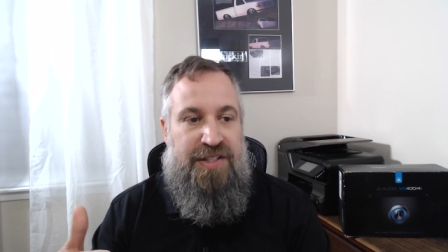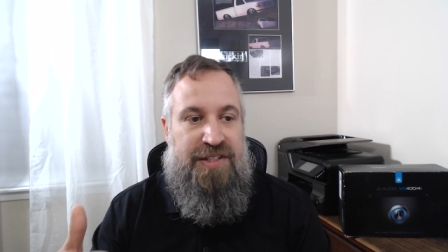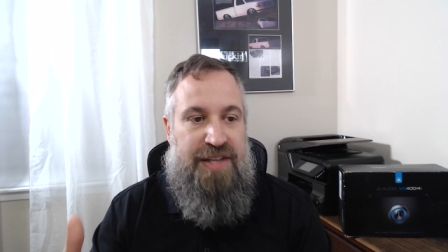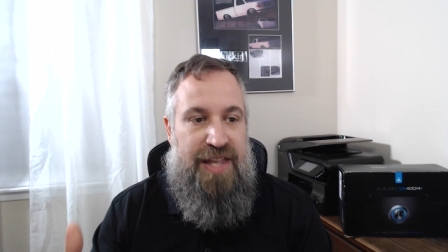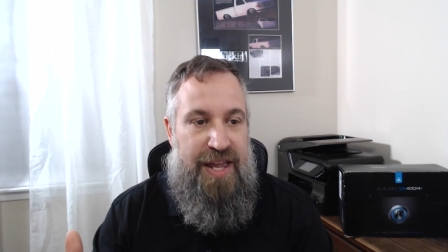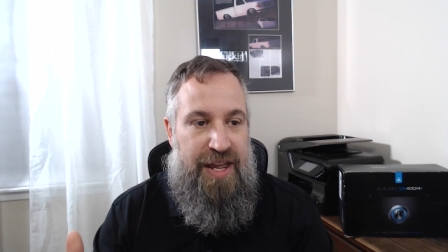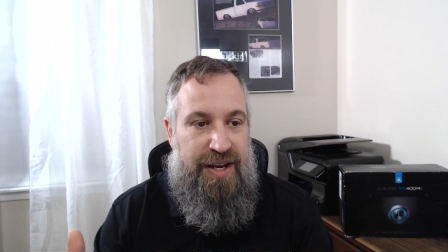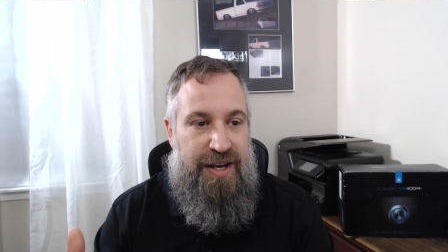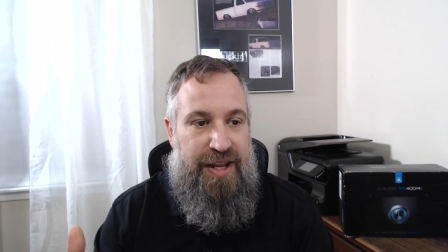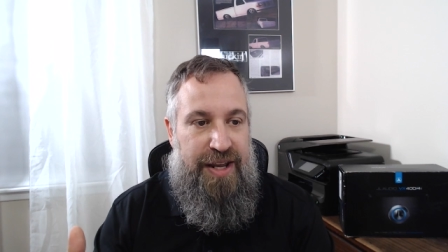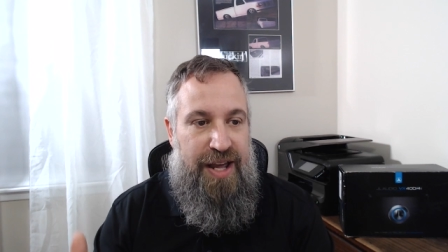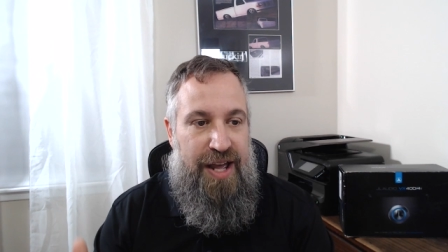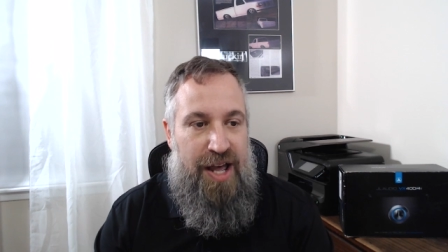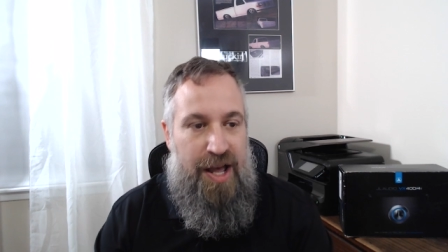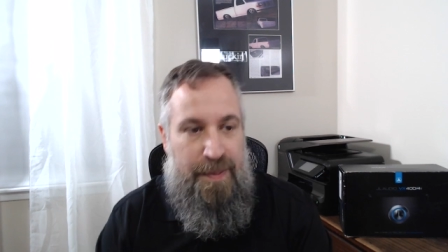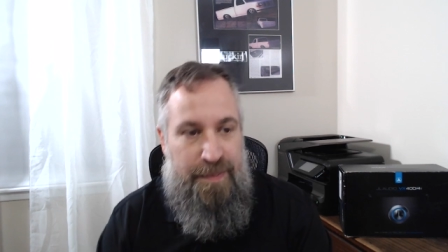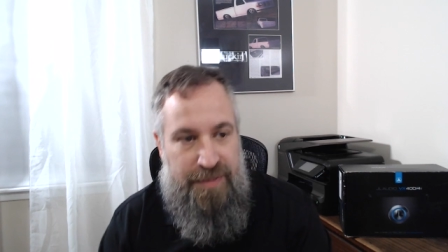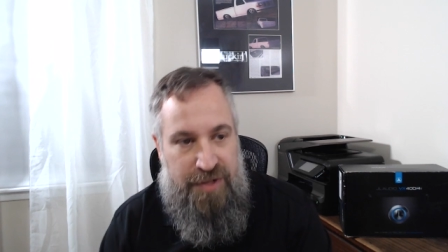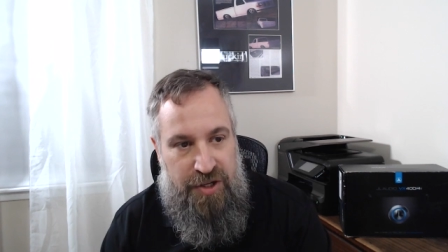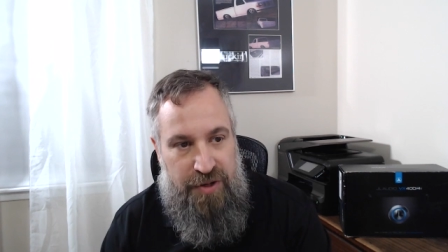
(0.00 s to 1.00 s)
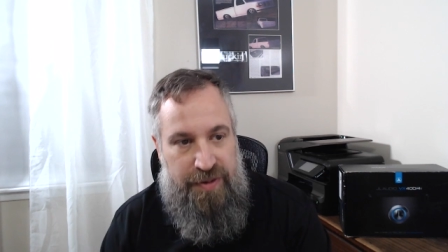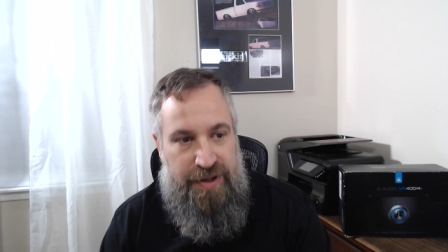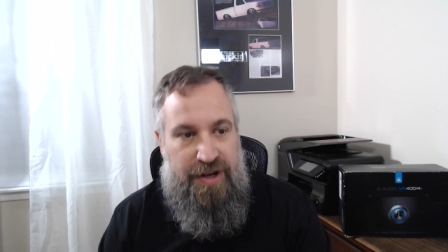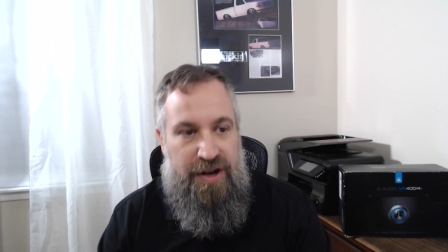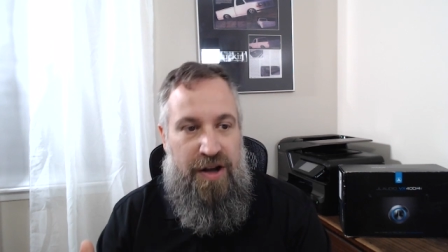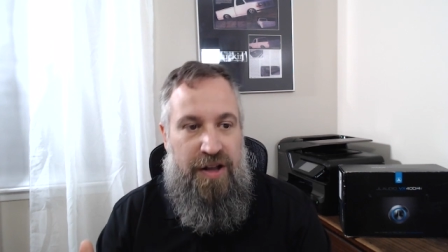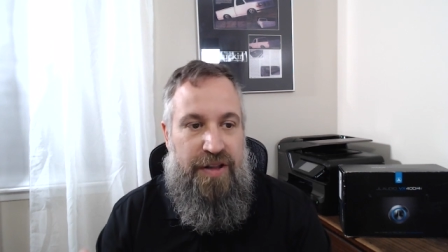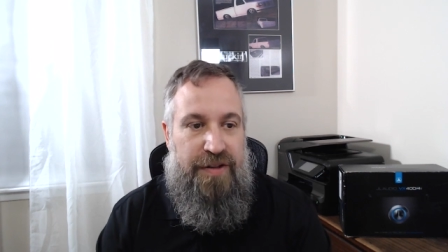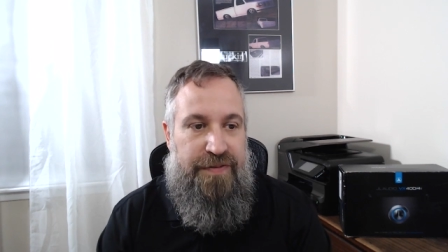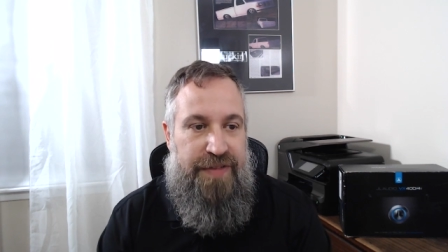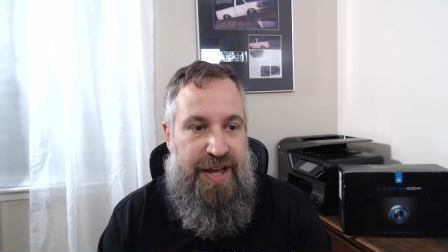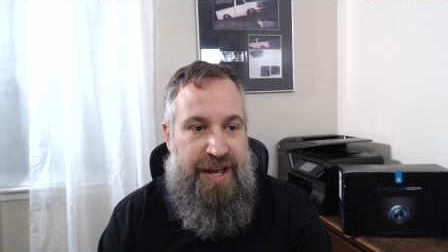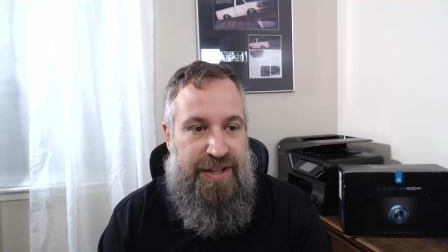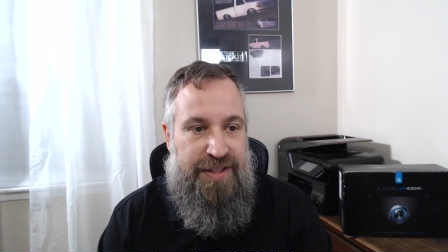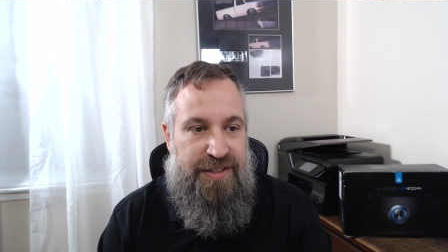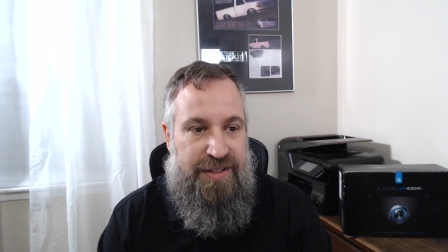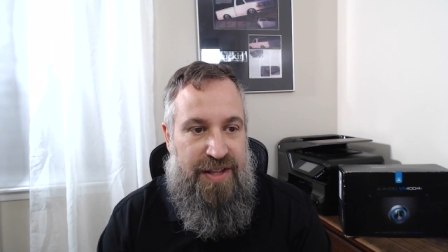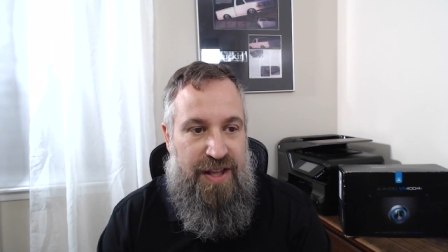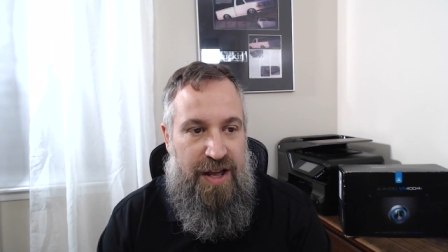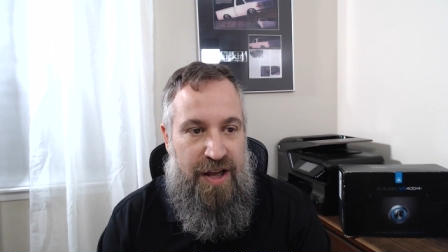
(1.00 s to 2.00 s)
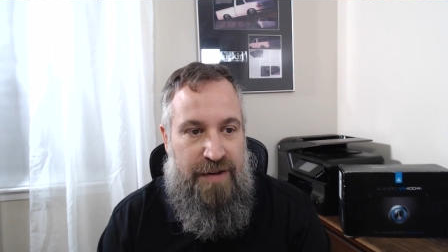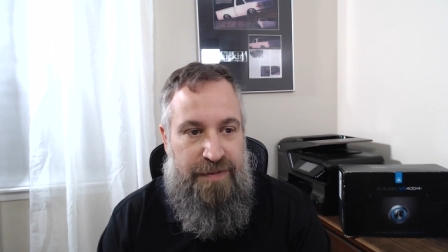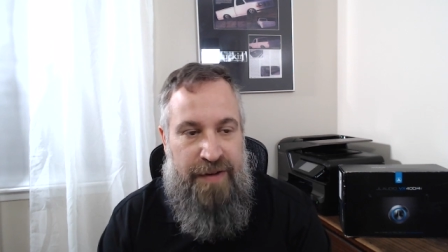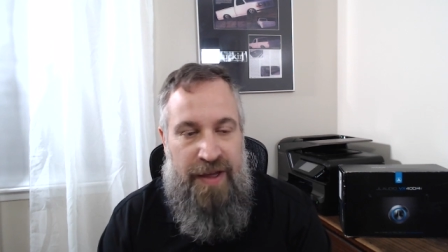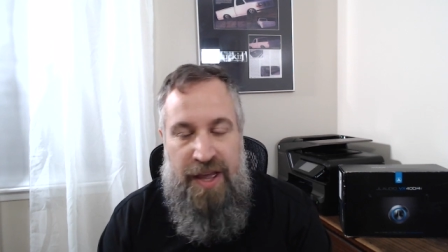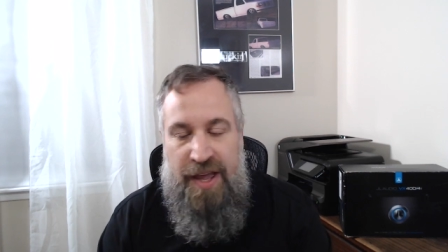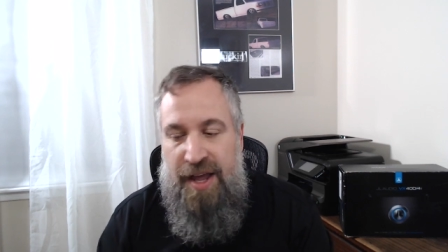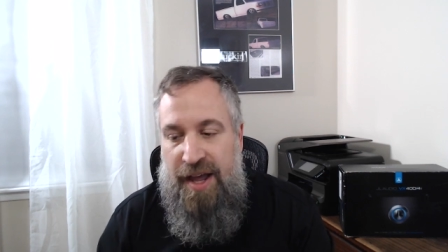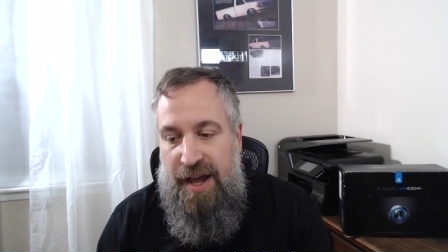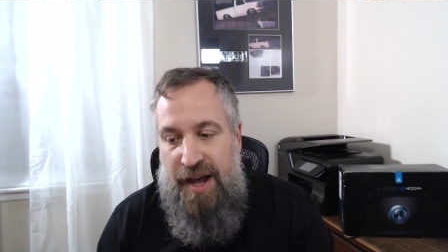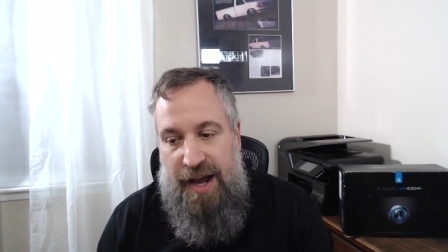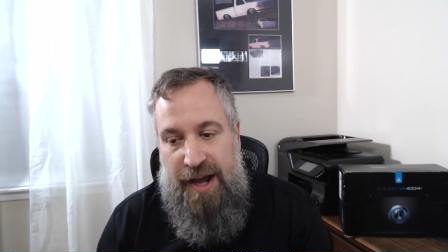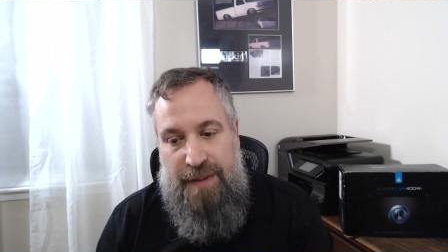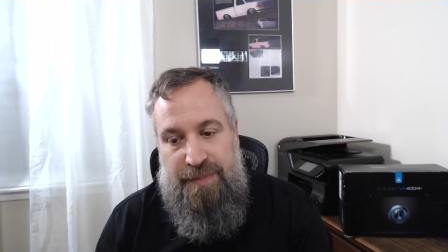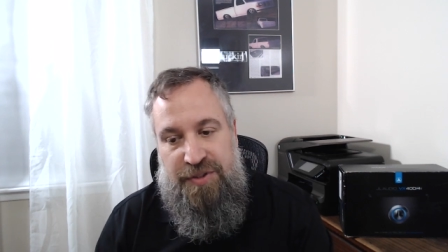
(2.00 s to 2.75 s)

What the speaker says: standing up, doing all of that stuff.